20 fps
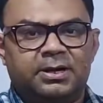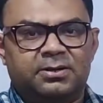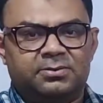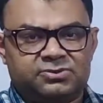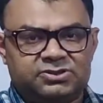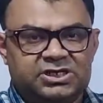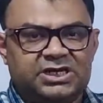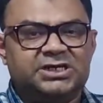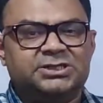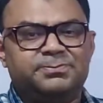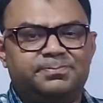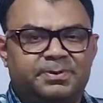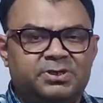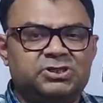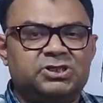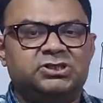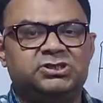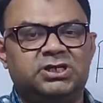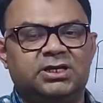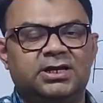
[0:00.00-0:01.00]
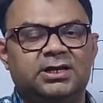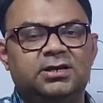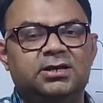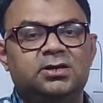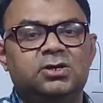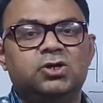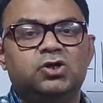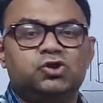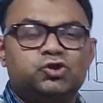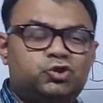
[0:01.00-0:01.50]
sage Patanjali,
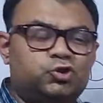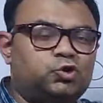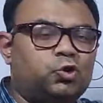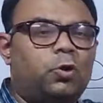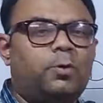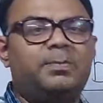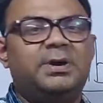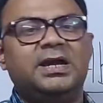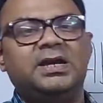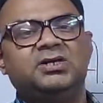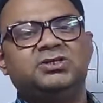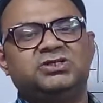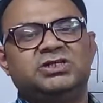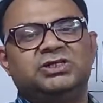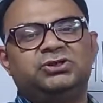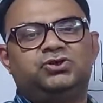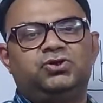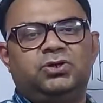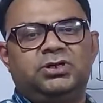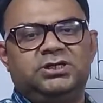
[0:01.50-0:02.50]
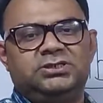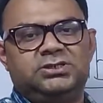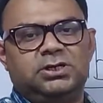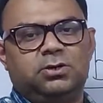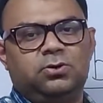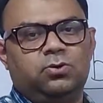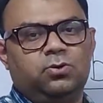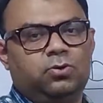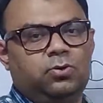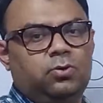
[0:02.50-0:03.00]
so many centuries
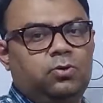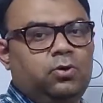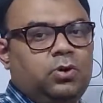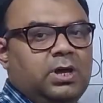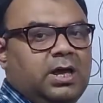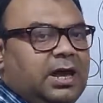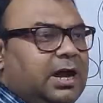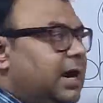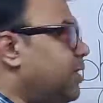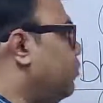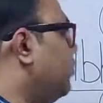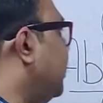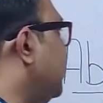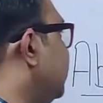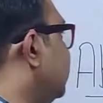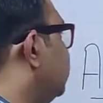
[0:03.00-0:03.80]
ago. And what